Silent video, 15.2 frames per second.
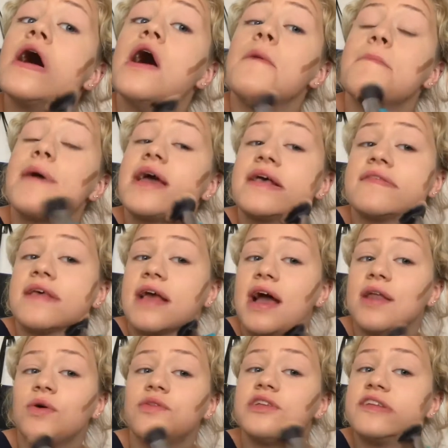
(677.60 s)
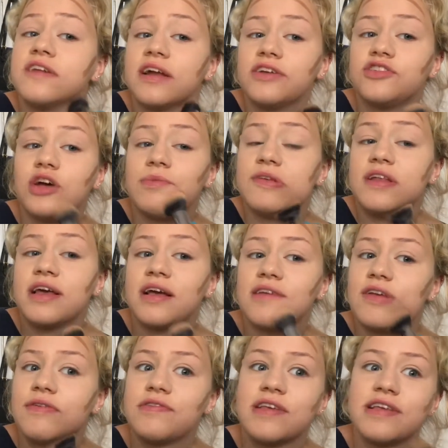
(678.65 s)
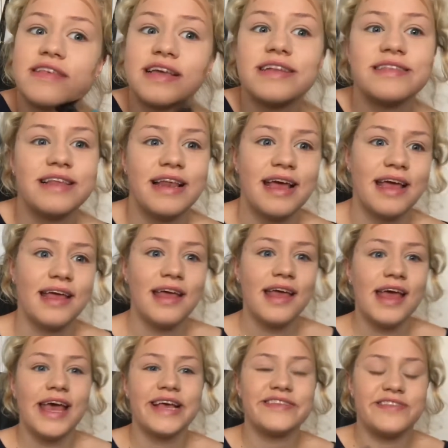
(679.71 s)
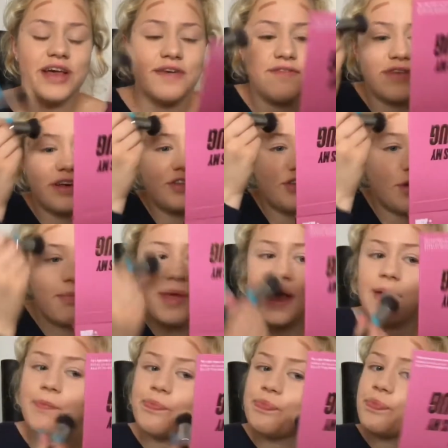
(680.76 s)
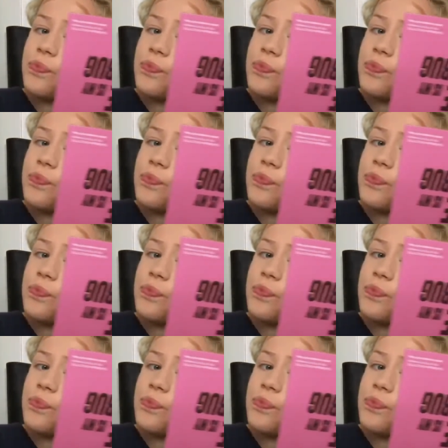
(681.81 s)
amazing. It had all the designer shops in it because obviously it's Italy, it's known for its shopping.